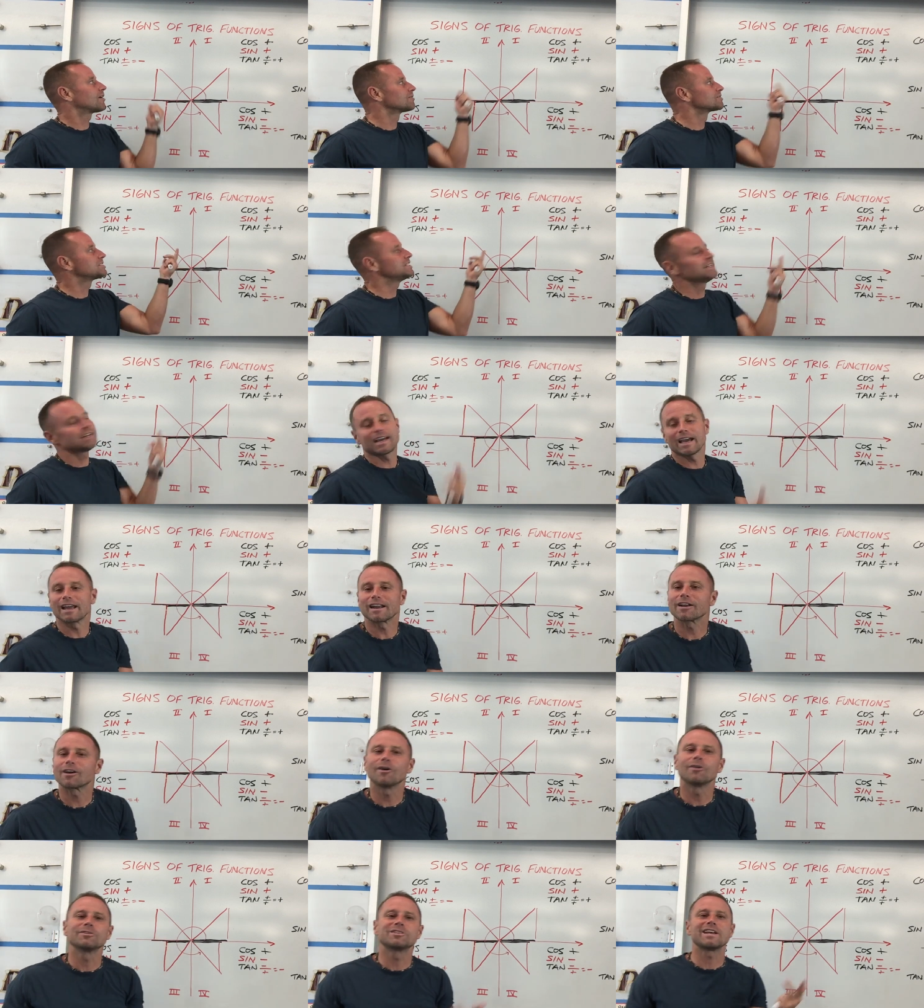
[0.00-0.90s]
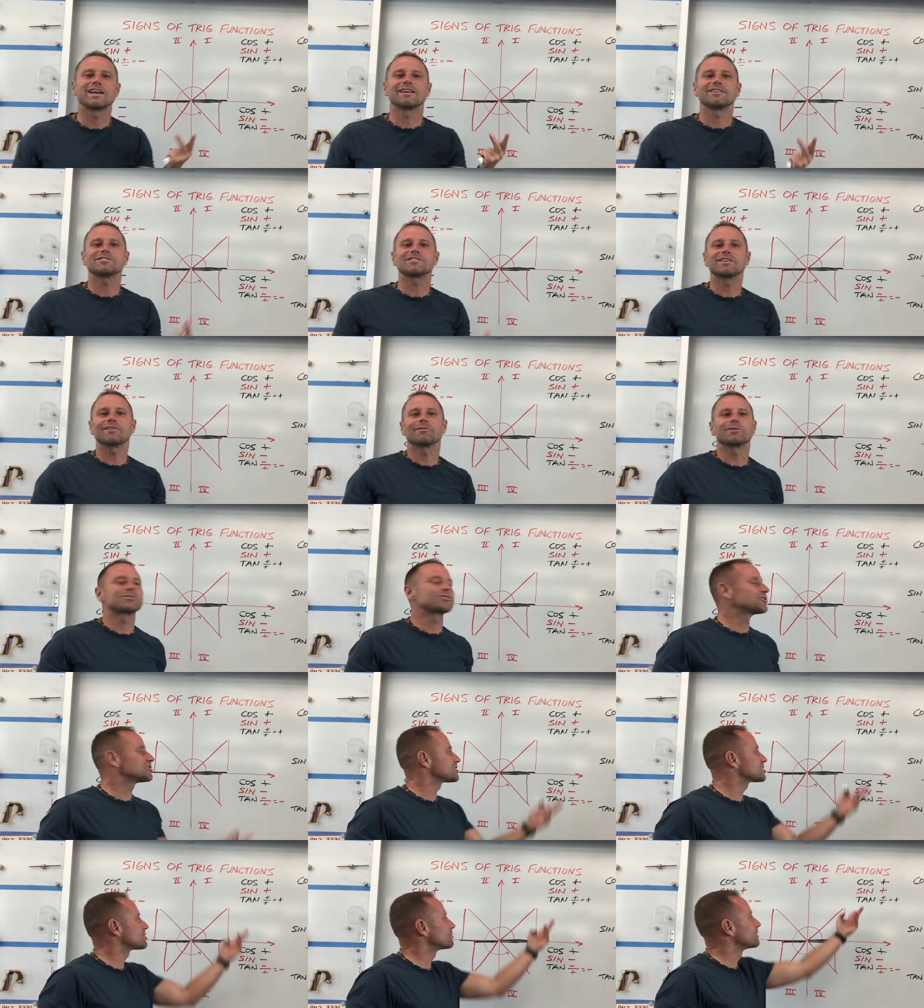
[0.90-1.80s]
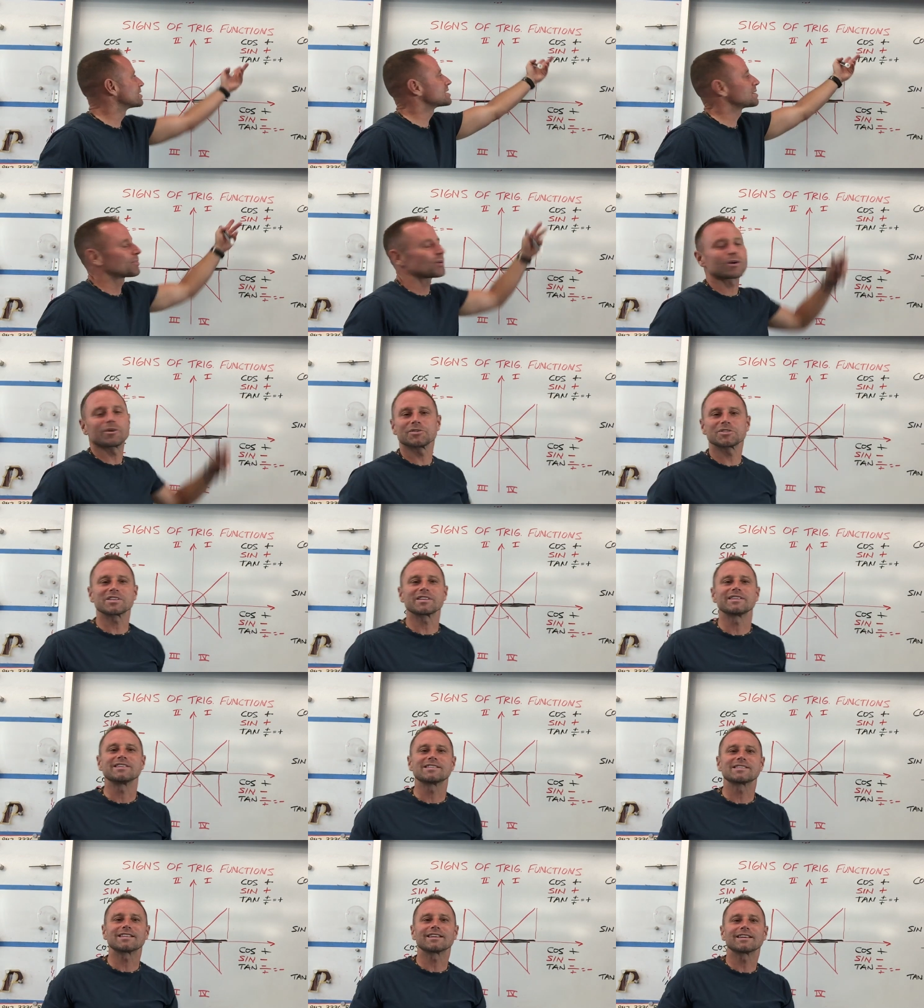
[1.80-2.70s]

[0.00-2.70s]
cosecant, and cotangent, which are just the reciprocals of these